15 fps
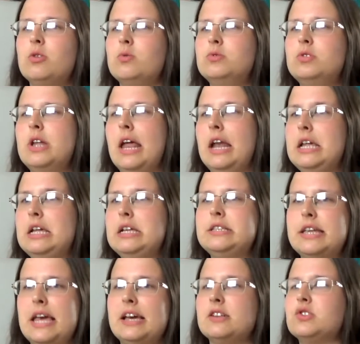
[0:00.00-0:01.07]
know any
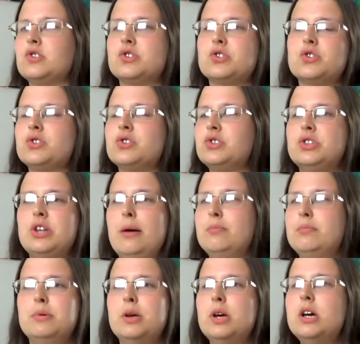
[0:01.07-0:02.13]
dance or step
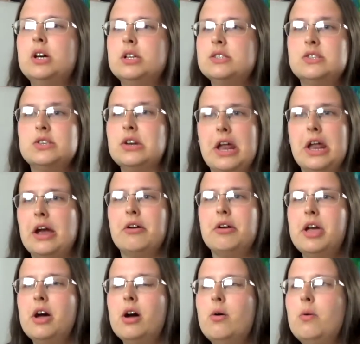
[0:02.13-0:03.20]

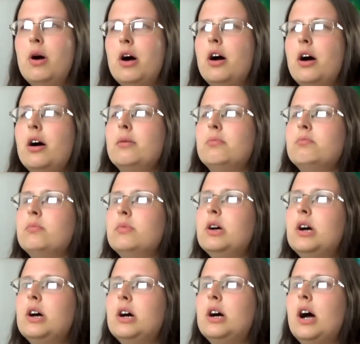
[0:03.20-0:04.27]
scenario. Um,
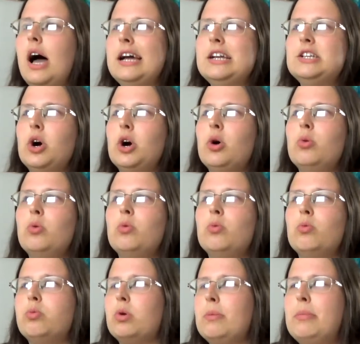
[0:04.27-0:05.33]
I don't
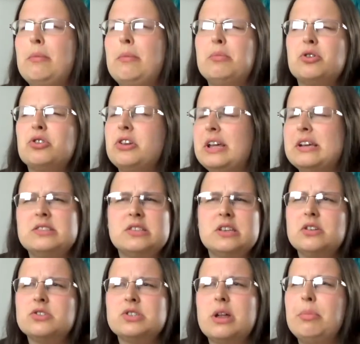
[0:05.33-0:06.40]
remember
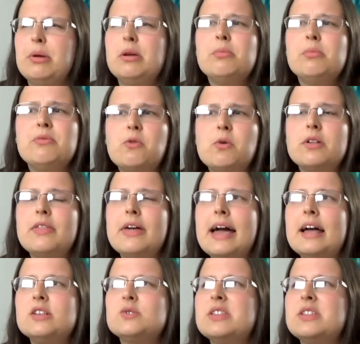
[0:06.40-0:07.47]
dancing or stepping before
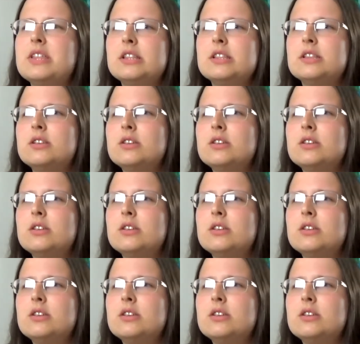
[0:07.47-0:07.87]
that. No so formal,